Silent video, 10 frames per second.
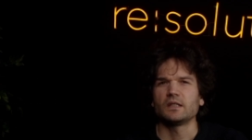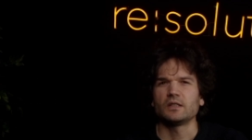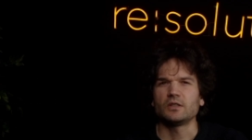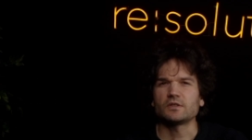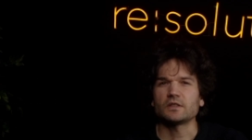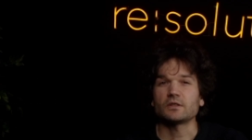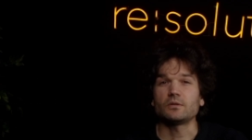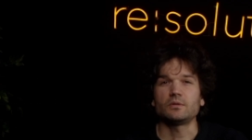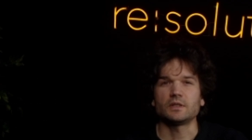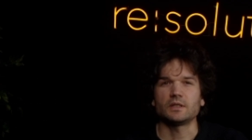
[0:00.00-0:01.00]
Use it
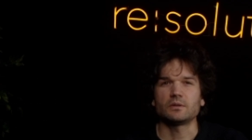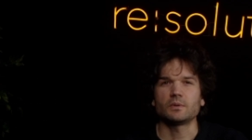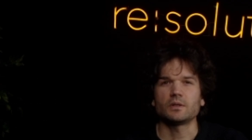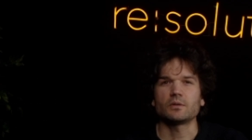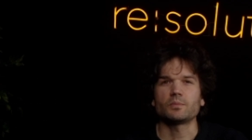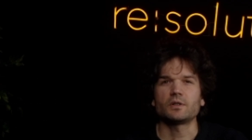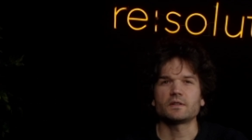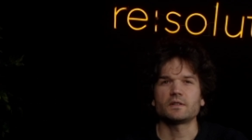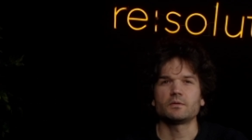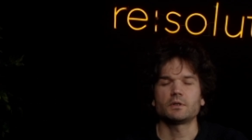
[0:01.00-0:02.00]
only when your
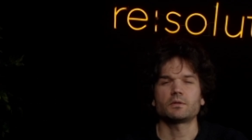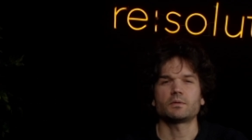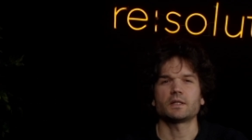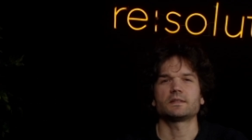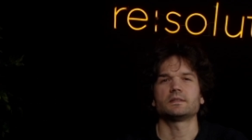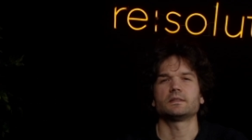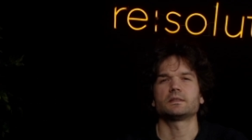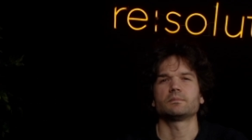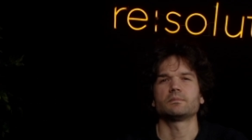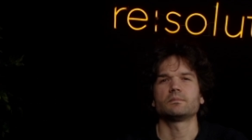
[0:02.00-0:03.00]
policy requires
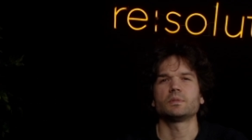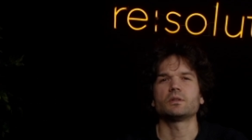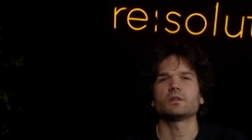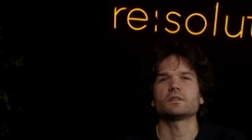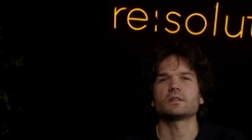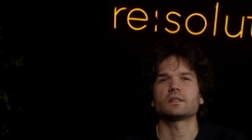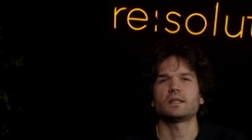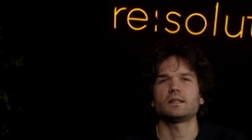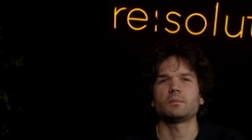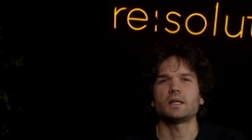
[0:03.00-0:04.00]
it, because it
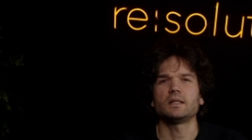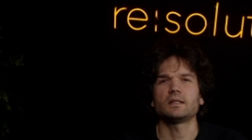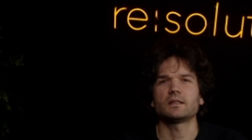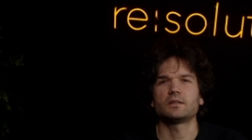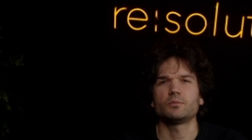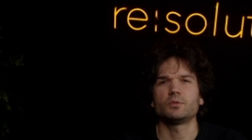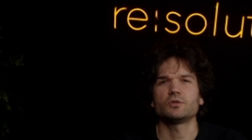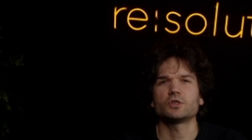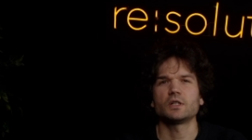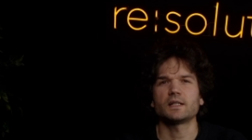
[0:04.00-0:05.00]
can make
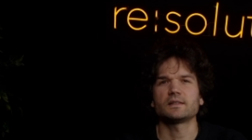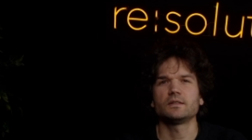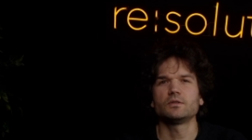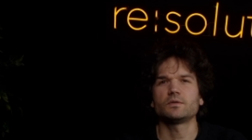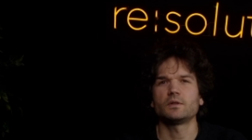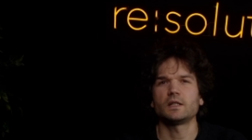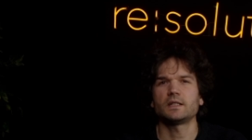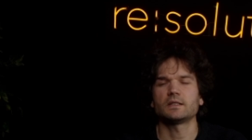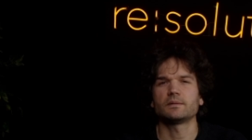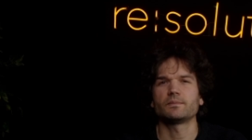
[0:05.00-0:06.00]
attribution less useful
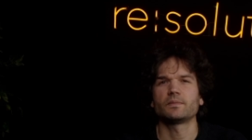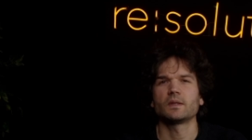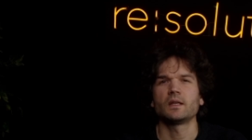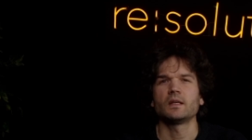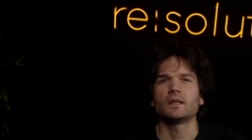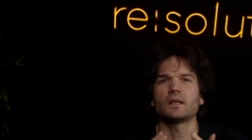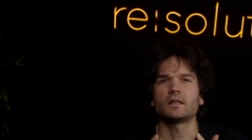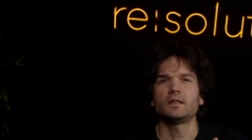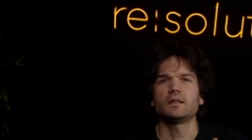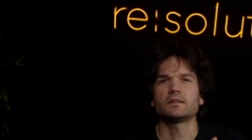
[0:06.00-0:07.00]
later.
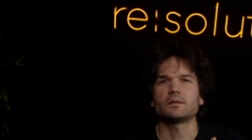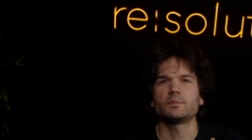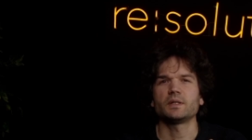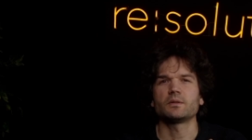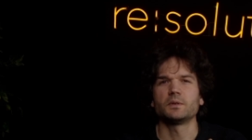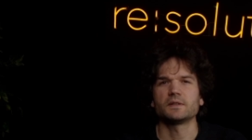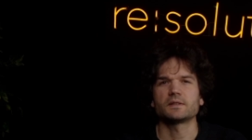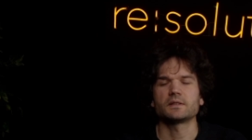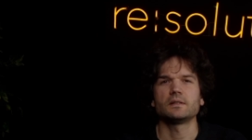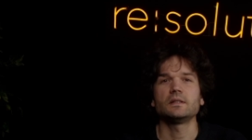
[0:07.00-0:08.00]
And here's the big
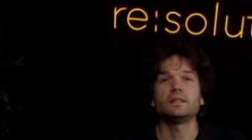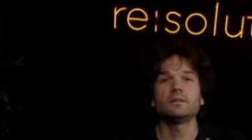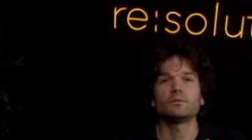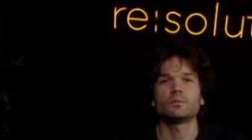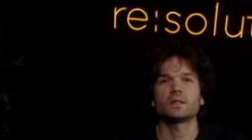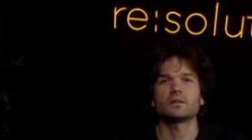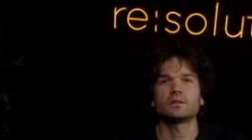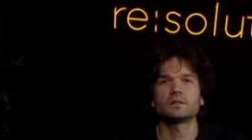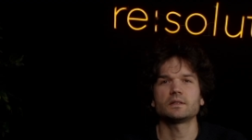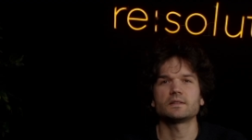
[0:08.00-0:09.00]
risk. Even when
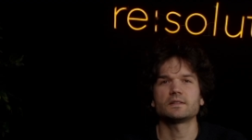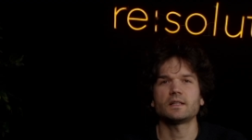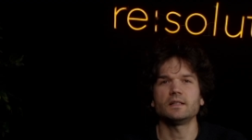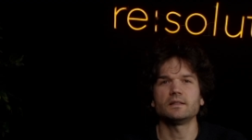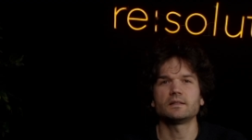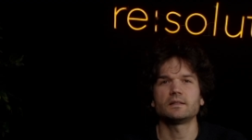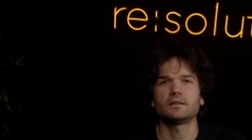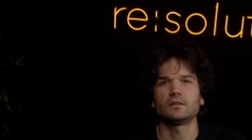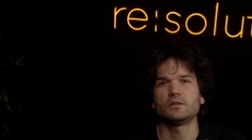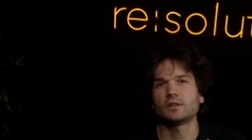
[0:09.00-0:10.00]
content stays,
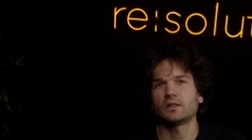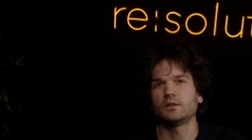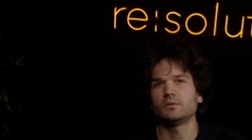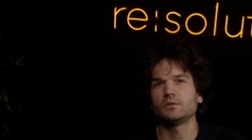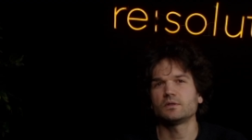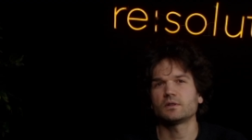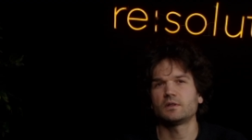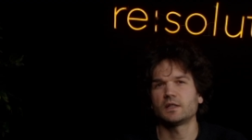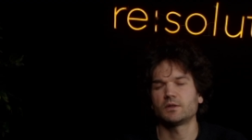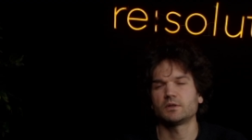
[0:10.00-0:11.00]
you can lose
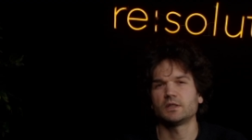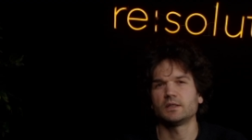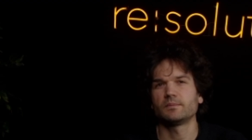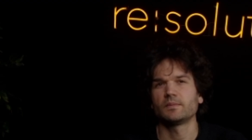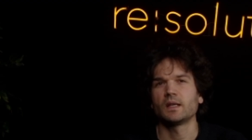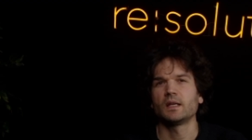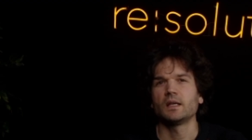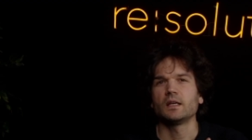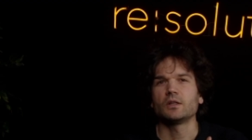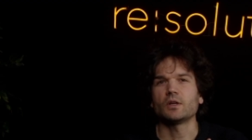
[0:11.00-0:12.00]
clarity.
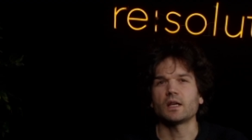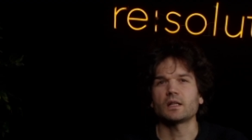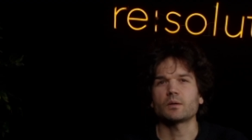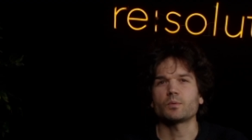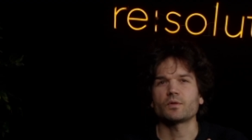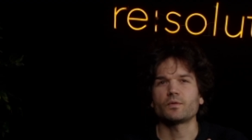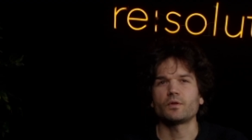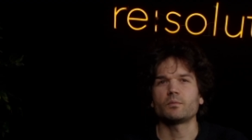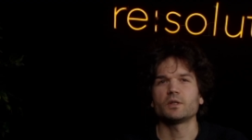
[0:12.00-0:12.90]
You end up with firmer